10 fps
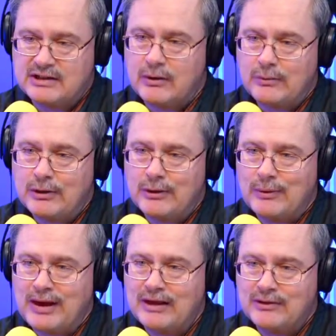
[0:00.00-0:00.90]
don't know
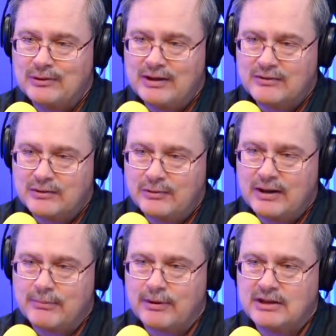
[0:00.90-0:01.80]
how you get through
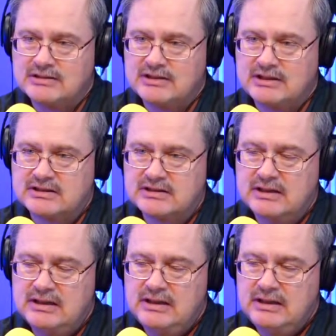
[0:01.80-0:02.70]
that process
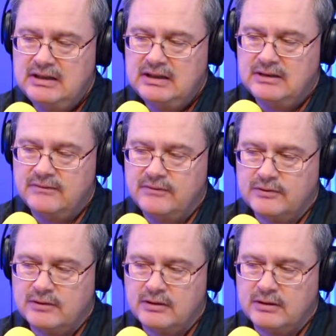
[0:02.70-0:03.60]
if
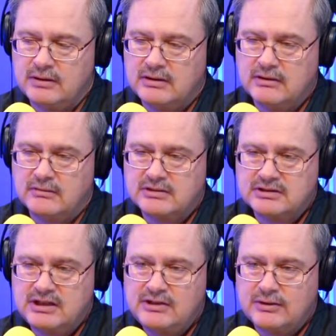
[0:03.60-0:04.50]
you're a
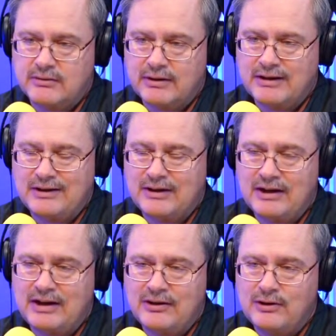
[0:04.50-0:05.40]
senior around here
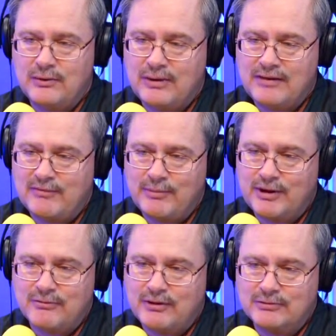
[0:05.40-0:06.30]
and you don't have a
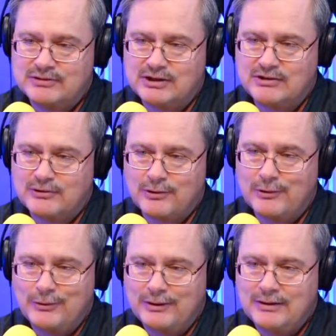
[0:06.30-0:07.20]
Mary Rhodes get you
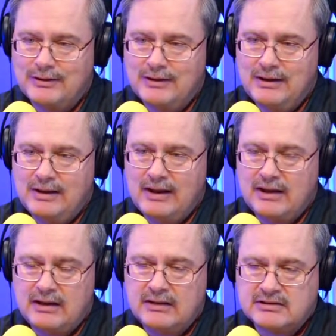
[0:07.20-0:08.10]
through
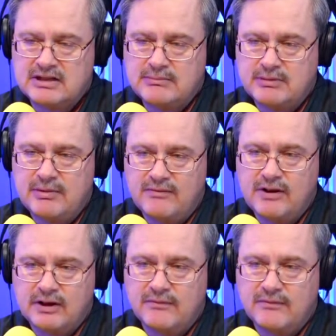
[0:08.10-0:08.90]
it. It seems to me very